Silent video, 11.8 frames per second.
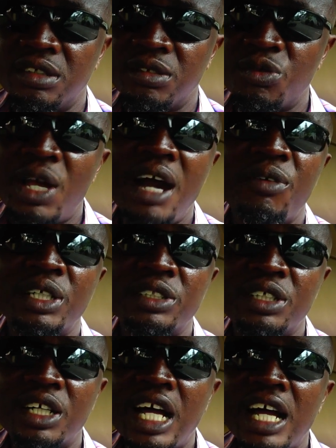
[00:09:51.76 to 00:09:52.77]
where
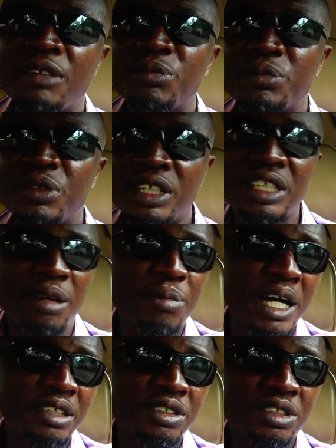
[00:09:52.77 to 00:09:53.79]
I talked
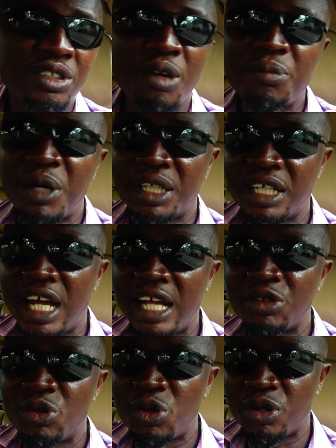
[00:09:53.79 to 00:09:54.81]
about somebody I
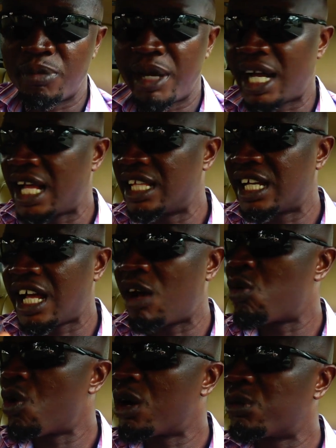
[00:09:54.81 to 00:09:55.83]
know, a mechanic I
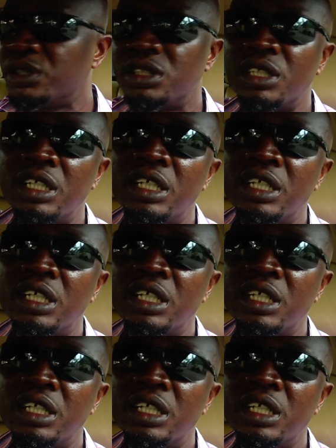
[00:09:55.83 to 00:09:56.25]
work with,